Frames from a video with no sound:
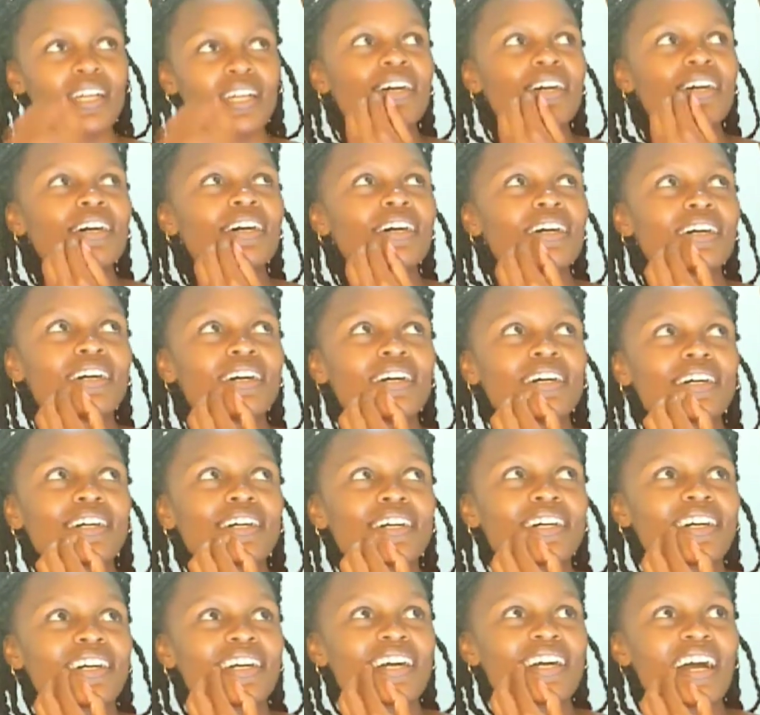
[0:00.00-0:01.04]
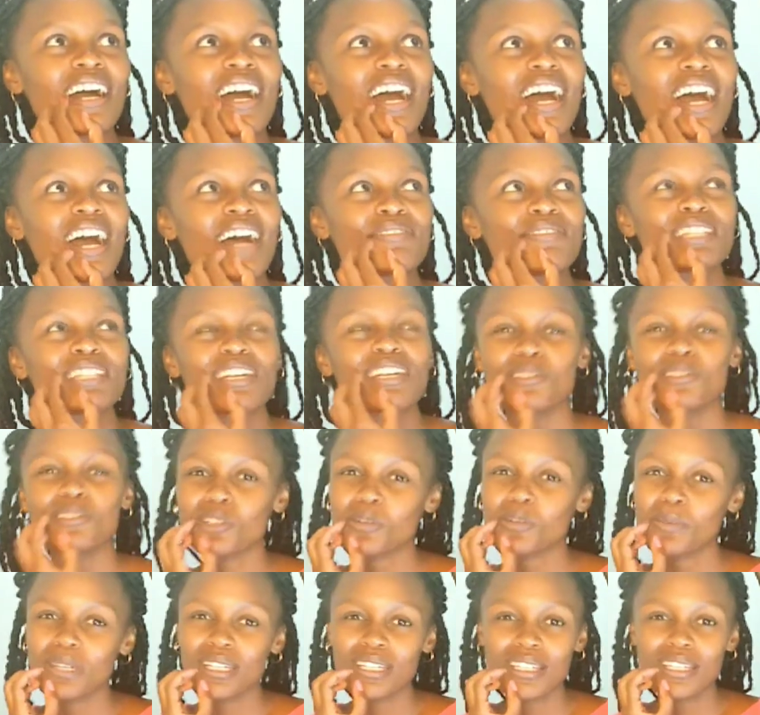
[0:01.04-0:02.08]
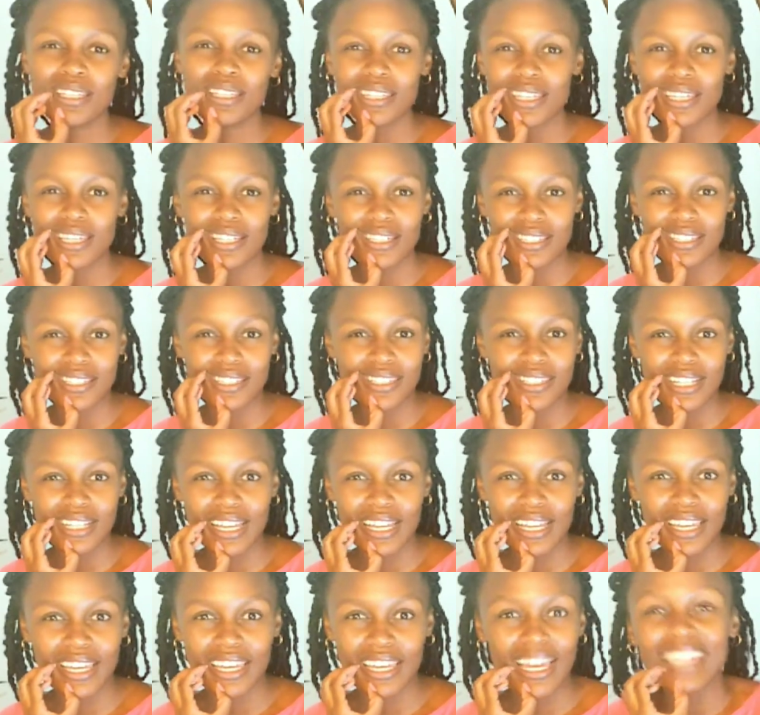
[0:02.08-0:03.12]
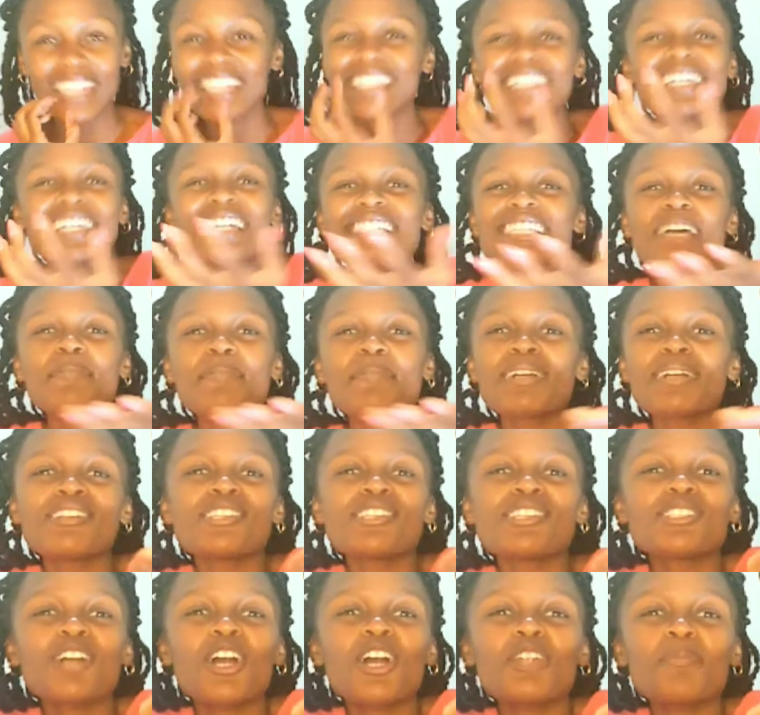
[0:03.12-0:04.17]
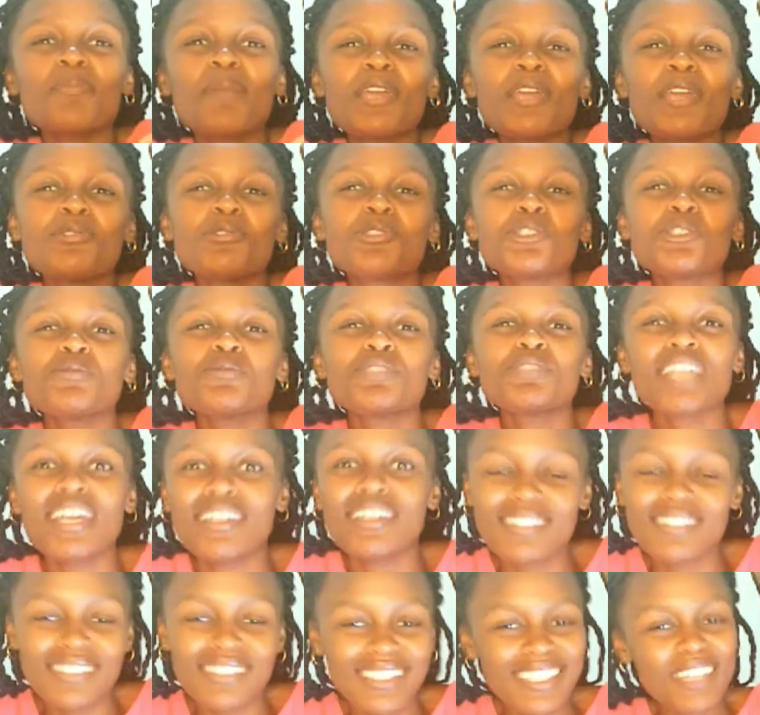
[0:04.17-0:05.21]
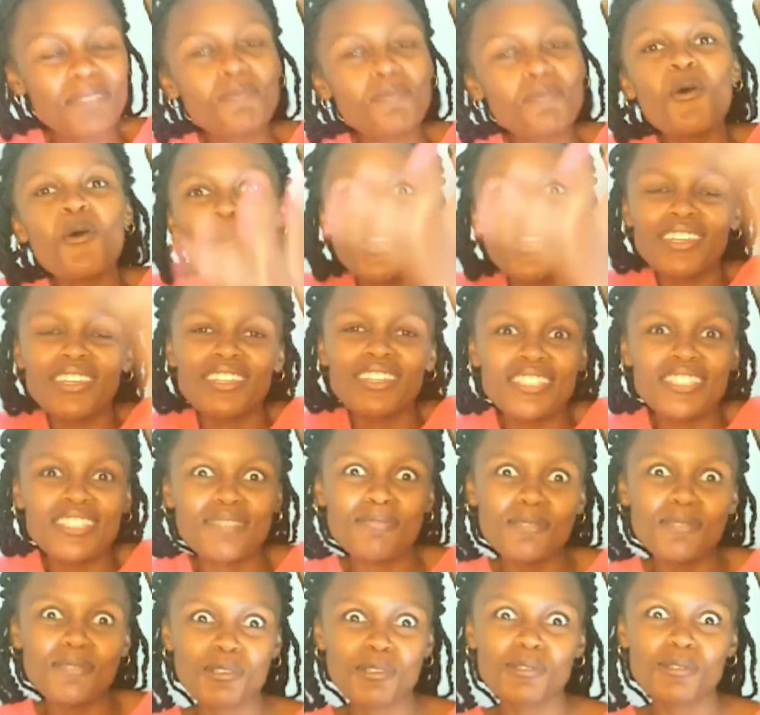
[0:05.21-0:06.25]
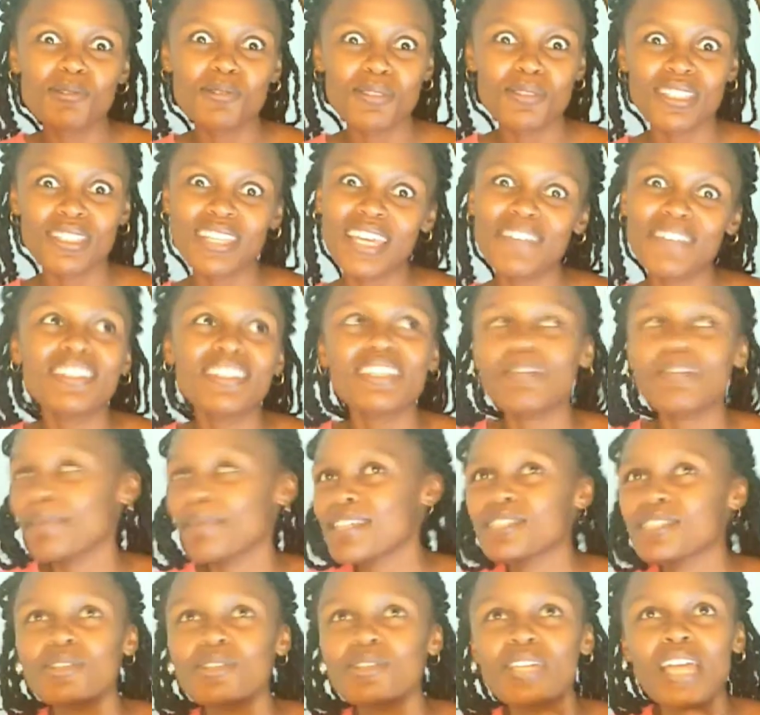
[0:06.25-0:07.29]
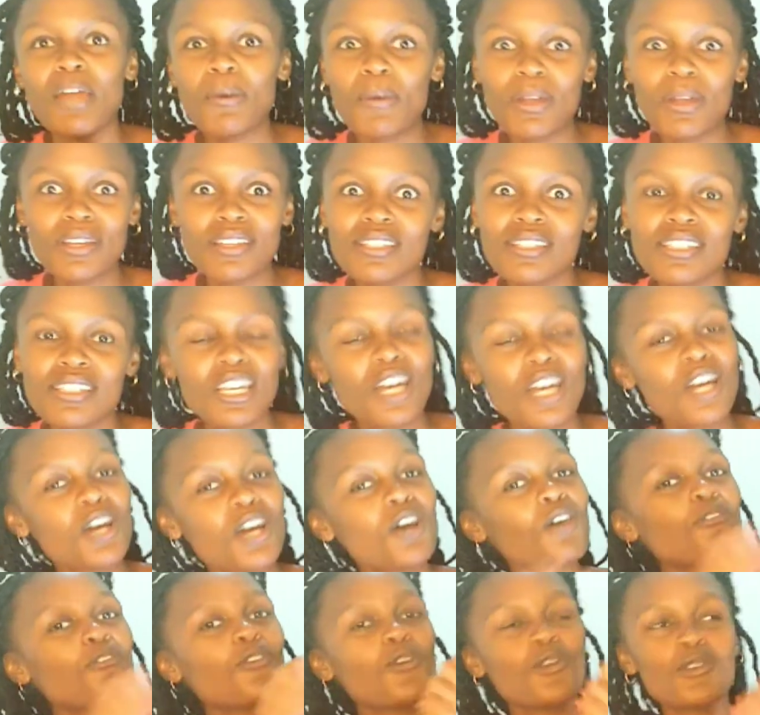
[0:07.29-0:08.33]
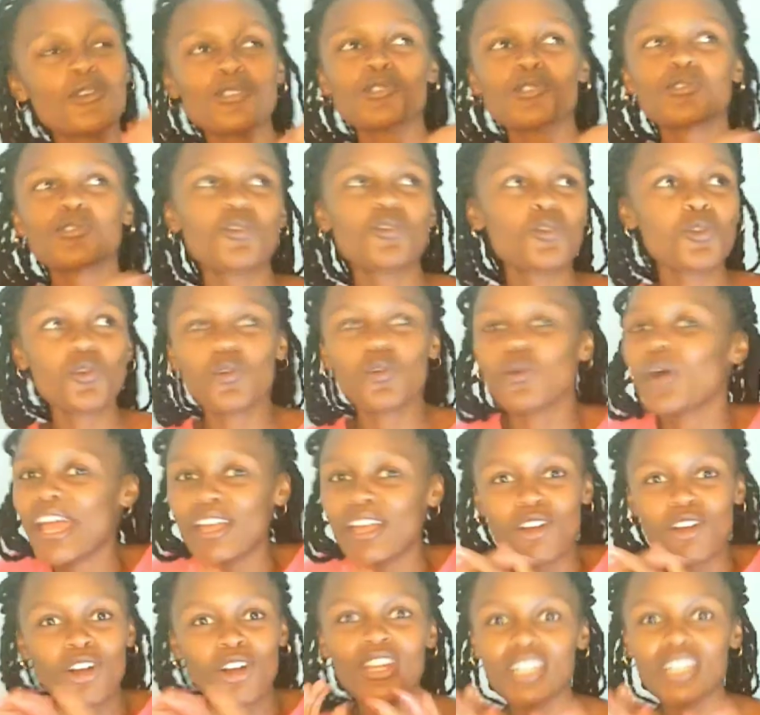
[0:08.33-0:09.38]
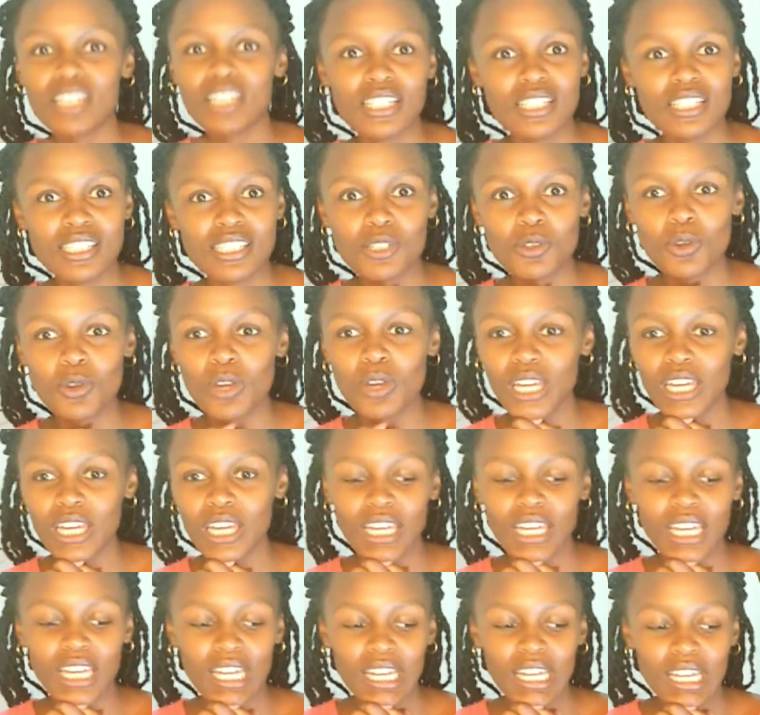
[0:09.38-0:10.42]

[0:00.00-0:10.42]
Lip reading: I've done so many things. Okay. I'm gonna start my YouTube channel. Kimo, kisimulut. Even the battery I wanted for Koskolong, I got it. Kore,